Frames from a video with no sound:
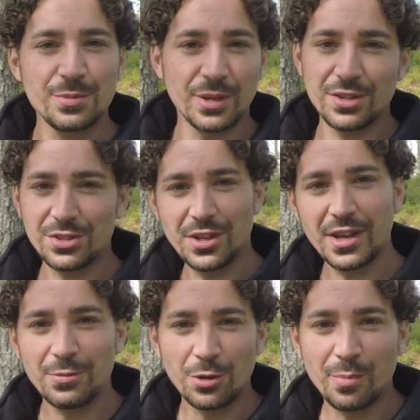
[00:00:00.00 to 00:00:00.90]
because you know
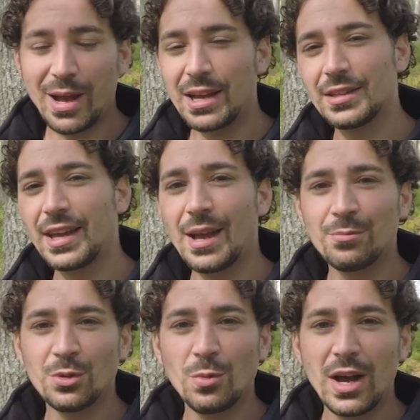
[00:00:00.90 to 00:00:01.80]
you want to pack the
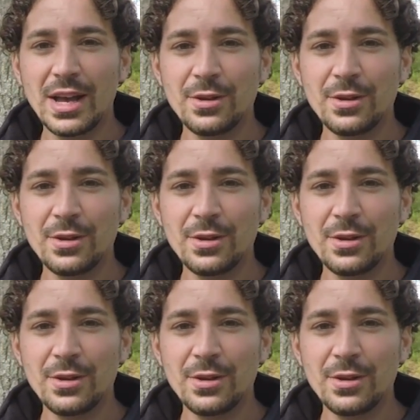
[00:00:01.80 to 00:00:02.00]
camera away